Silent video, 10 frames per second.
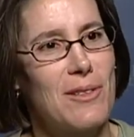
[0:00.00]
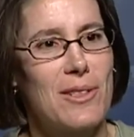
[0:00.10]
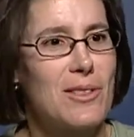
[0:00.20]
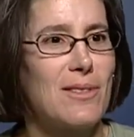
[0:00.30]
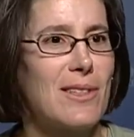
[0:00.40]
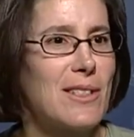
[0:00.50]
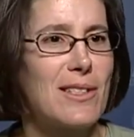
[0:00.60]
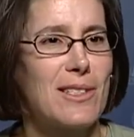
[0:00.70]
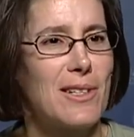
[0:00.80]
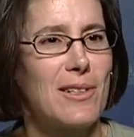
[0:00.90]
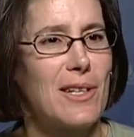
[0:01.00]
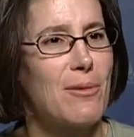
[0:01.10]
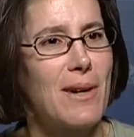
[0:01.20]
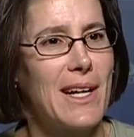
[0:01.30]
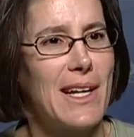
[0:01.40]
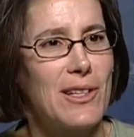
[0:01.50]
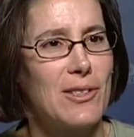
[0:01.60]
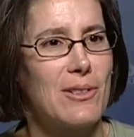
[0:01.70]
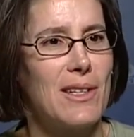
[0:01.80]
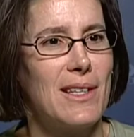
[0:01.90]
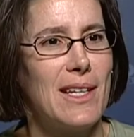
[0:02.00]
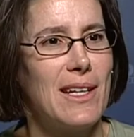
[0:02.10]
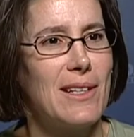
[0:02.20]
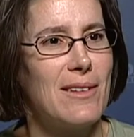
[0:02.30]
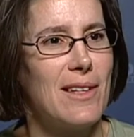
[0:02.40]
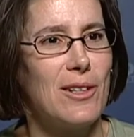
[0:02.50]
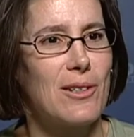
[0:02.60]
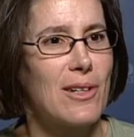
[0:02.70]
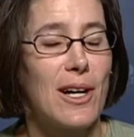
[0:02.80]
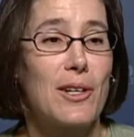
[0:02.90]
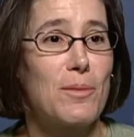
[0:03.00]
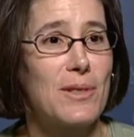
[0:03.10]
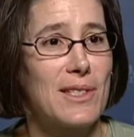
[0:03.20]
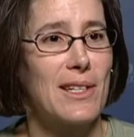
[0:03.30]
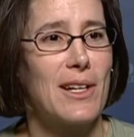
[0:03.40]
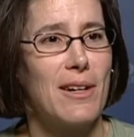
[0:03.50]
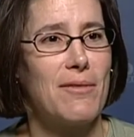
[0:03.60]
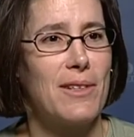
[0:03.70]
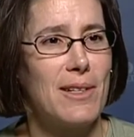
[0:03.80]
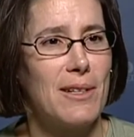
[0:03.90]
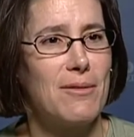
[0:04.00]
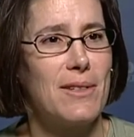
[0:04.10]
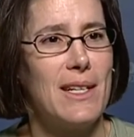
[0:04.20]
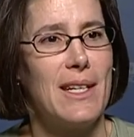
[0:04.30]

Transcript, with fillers: There isn't necessarily a right answer at the end that you're 100% confident of.